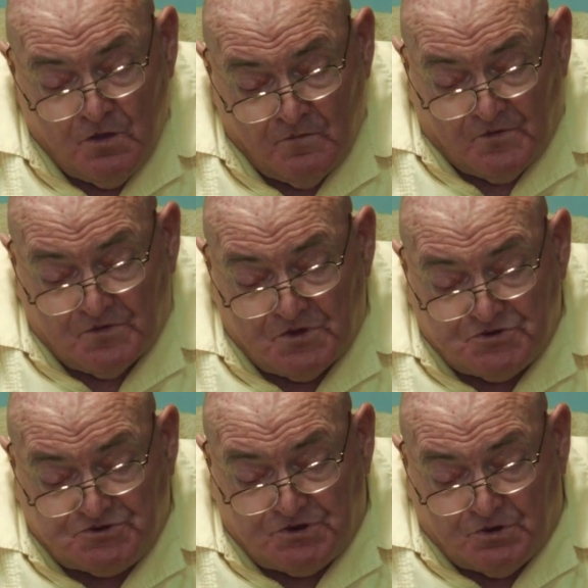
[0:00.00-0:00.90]
For the
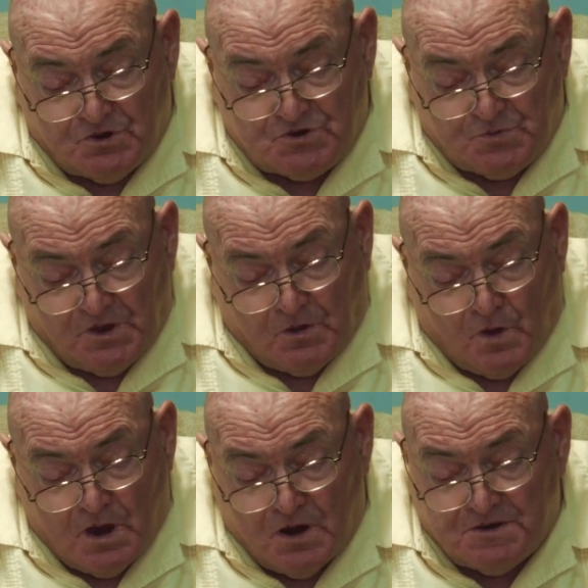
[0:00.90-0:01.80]
Jews
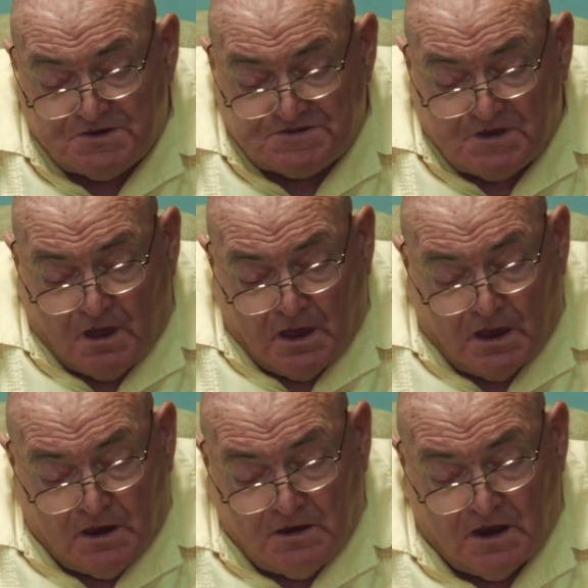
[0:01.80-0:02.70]
required a
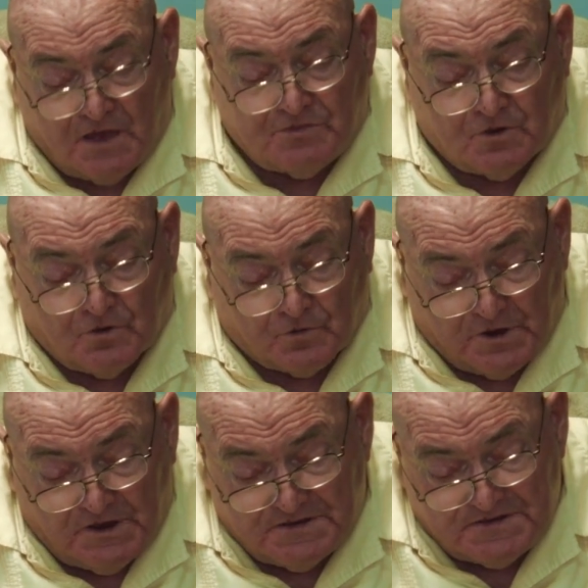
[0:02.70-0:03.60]
sign, and the
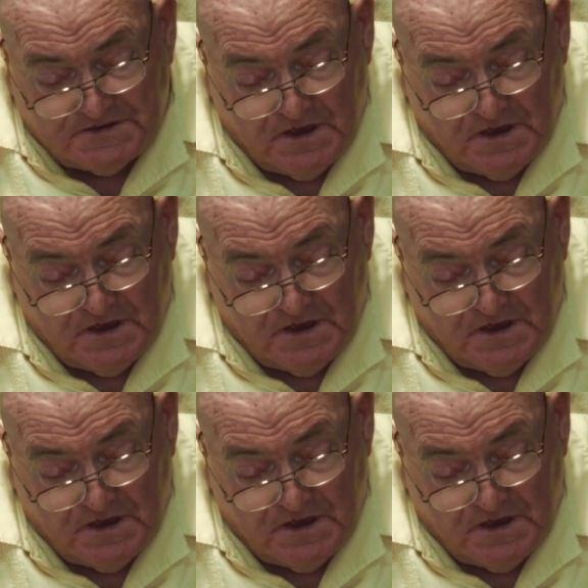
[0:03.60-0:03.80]
Greeks